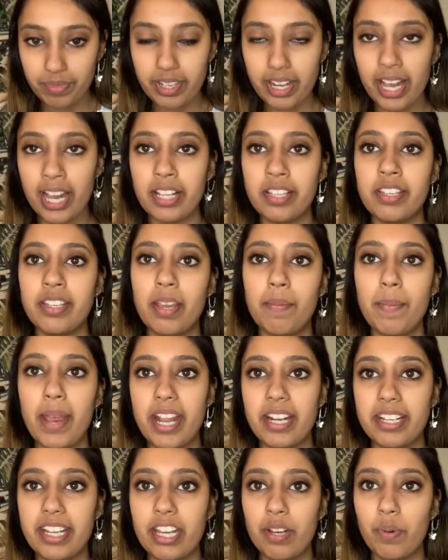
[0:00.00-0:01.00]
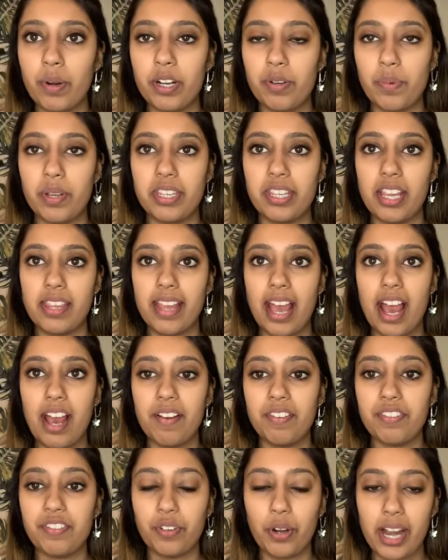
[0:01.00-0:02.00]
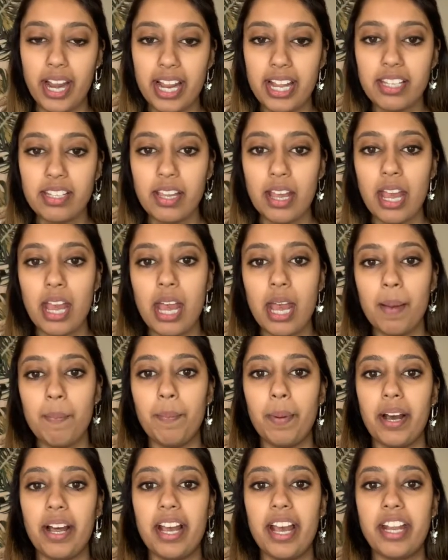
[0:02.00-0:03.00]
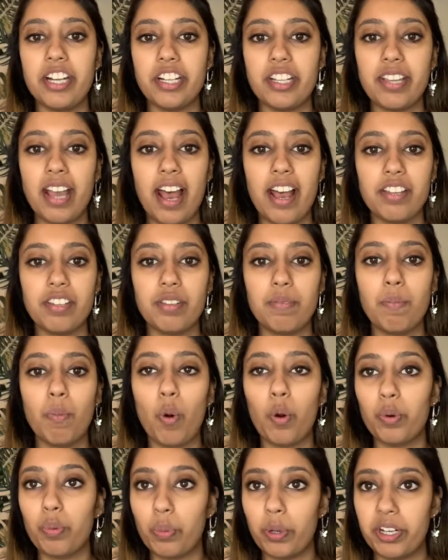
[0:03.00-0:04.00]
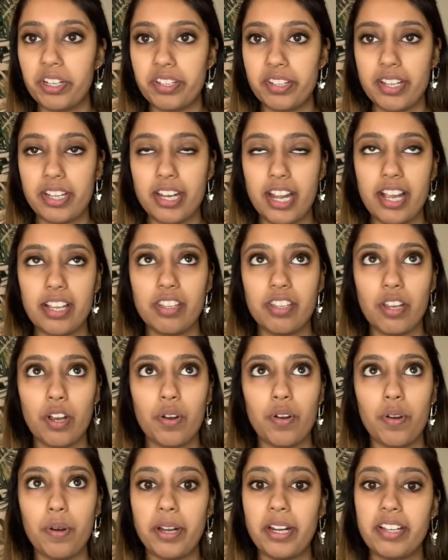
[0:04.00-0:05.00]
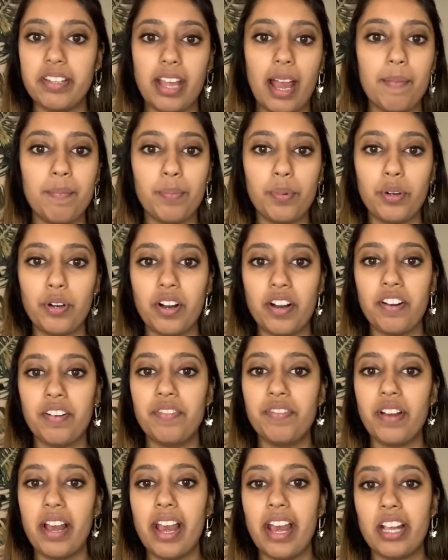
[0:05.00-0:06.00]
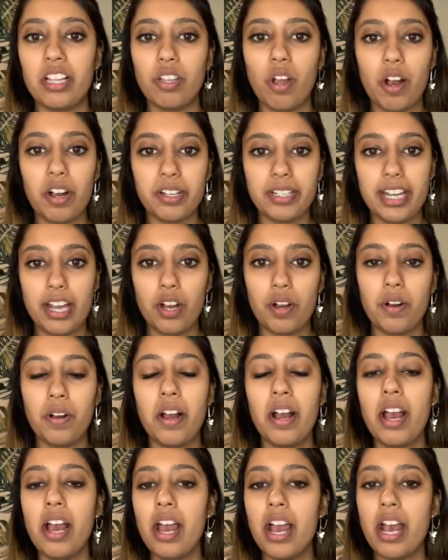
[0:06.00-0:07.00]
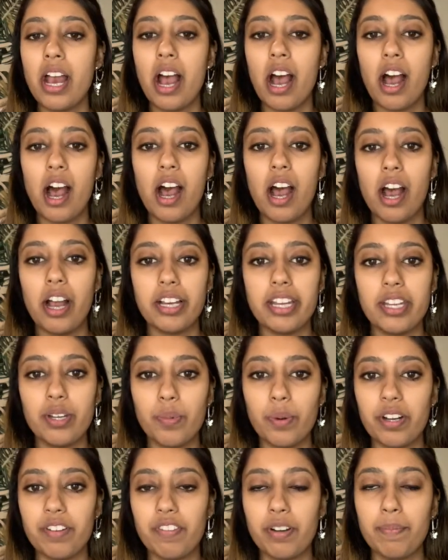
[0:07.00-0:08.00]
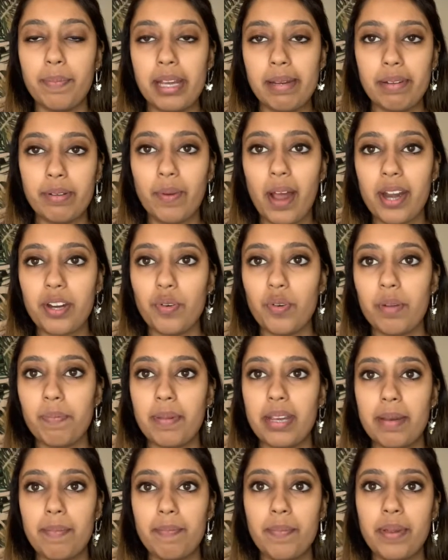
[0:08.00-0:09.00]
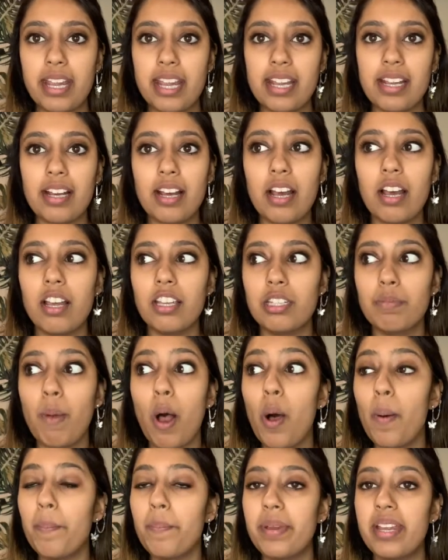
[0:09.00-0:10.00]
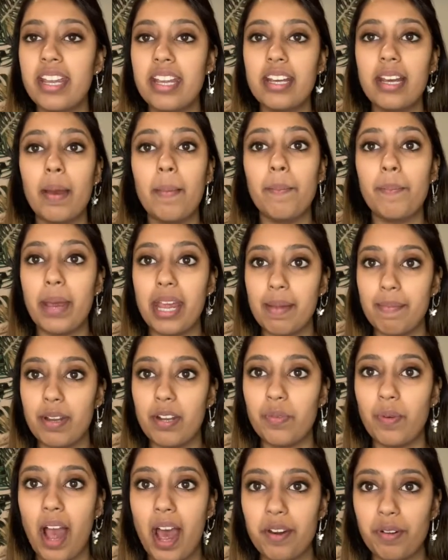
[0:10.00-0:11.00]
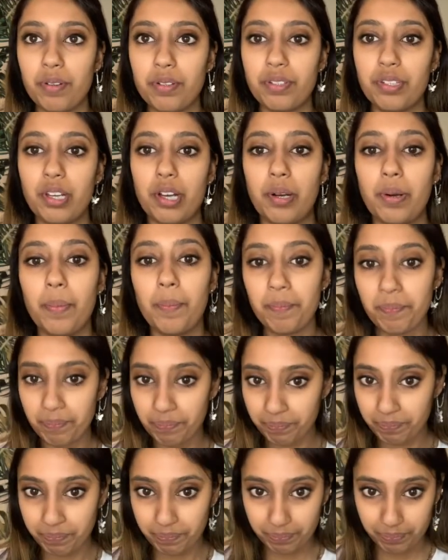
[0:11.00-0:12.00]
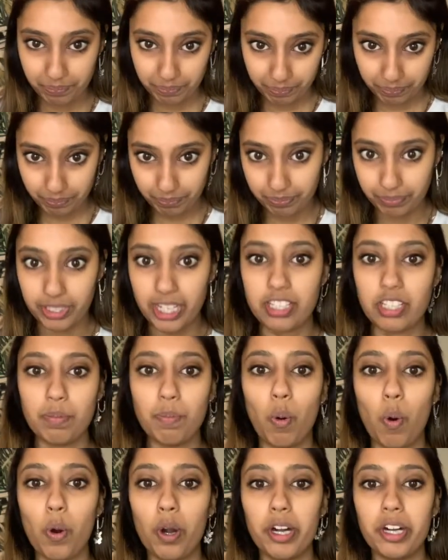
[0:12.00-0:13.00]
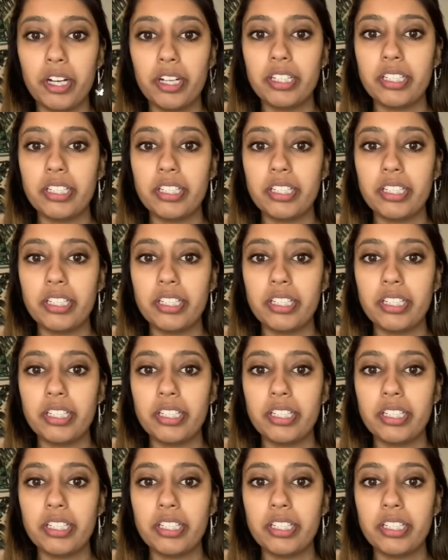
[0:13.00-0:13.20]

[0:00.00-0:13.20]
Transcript: it's the main keyword within that phrase, but it just has more words in it. So an example of a long tail keyword for baby rattle would be pink, small pink baby rattle. So it's more